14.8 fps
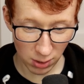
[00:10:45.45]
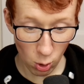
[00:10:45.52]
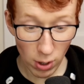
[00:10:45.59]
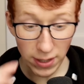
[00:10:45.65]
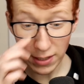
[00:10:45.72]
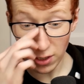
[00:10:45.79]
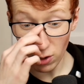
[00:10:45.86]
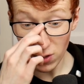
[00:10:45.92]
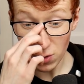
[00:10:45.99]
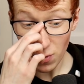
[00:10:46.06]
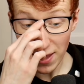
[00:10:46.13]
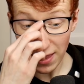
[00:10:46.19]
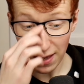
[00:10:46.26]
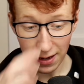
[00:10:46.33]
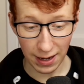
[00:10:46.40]
the coin that goes
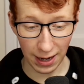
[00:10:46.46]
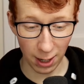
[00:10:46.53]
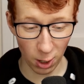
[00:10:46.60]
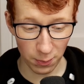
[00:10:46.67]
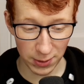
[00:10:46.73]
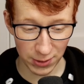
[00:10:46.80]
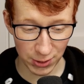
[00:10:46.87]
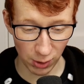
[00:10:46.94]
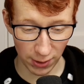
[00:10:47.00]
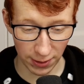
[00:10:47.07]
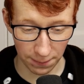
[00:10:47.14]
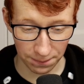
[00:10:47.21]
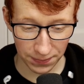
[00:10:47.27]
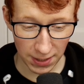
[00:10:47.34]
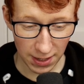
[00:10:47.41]
with it. I hope you enjoy
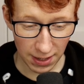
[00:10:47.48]
them.